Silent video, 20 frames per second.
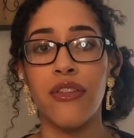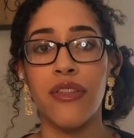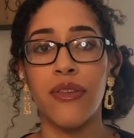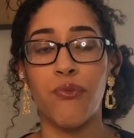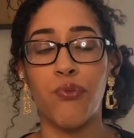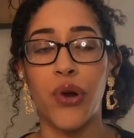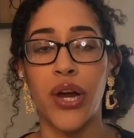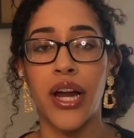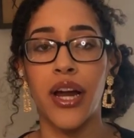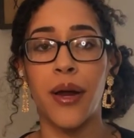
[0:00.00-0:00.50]

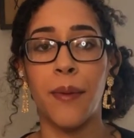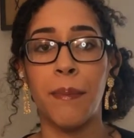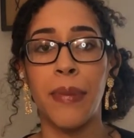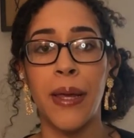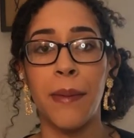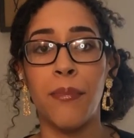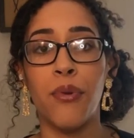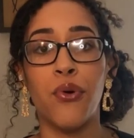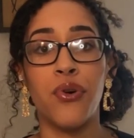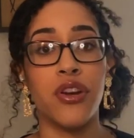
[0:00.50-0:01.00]
where
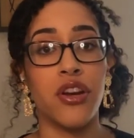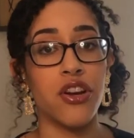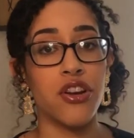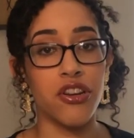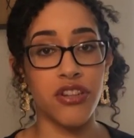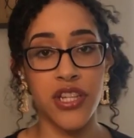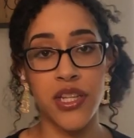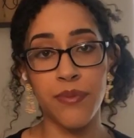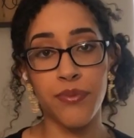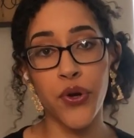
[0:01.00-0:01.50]
people in a
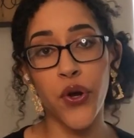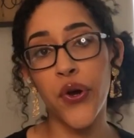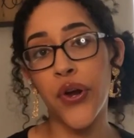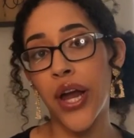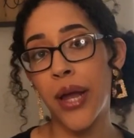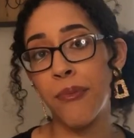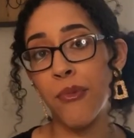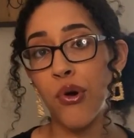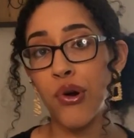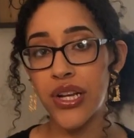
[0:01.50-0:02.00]
nursing
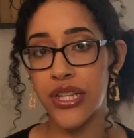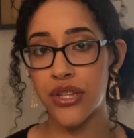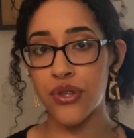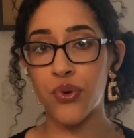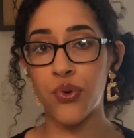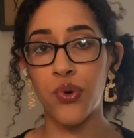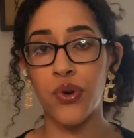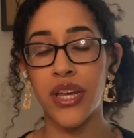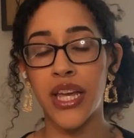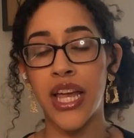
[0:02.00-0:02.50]
program or
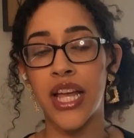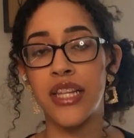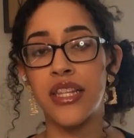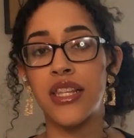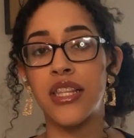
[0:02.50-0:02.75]
school can